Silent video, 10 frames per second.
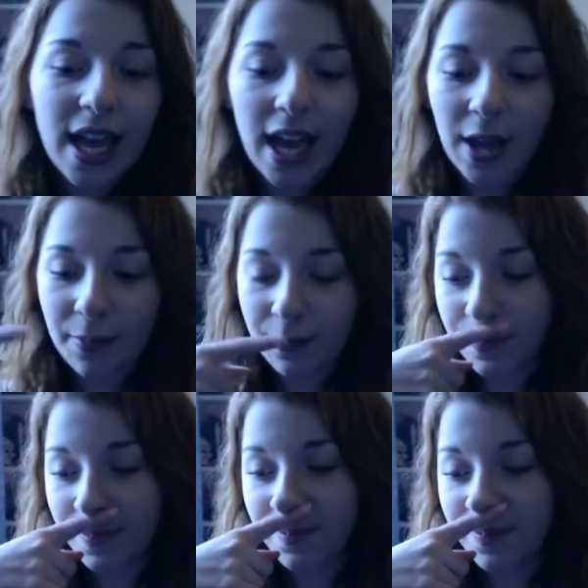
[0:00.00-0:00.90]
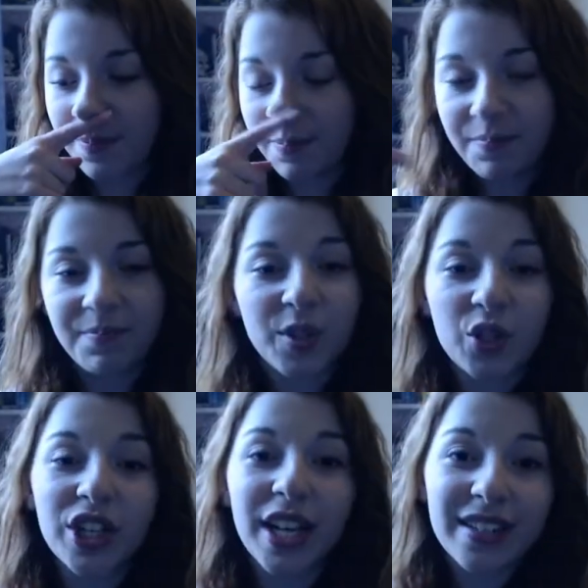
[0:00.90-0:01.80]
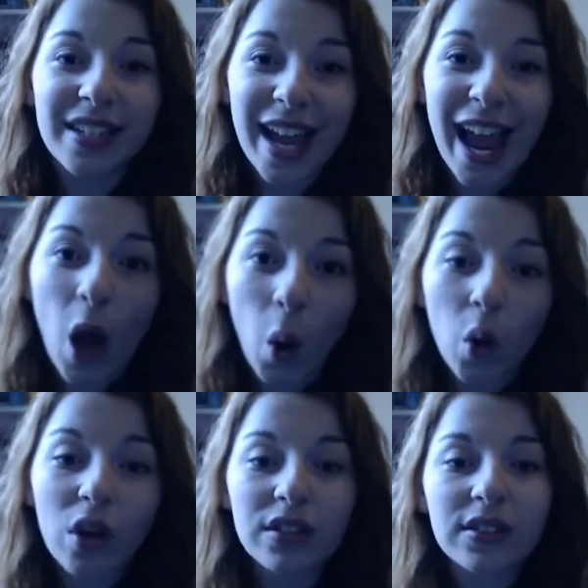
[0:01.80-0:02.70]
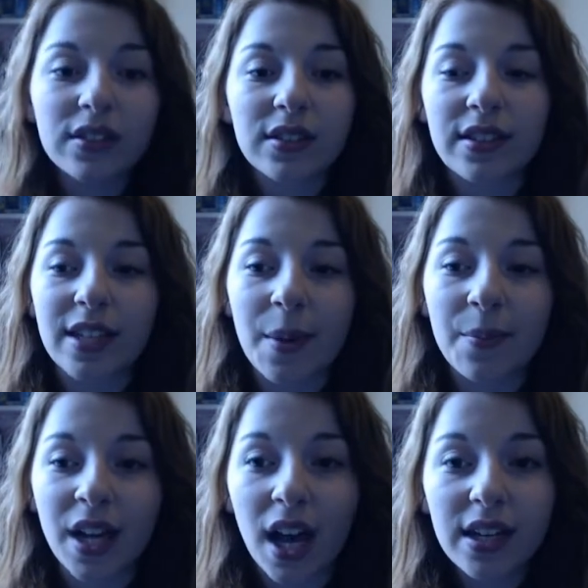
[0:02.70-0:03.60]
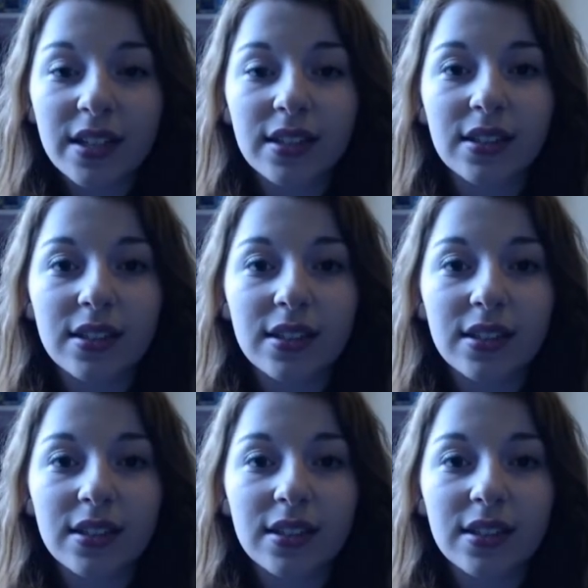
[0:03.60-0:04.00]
So she gets it now, because I'm nut.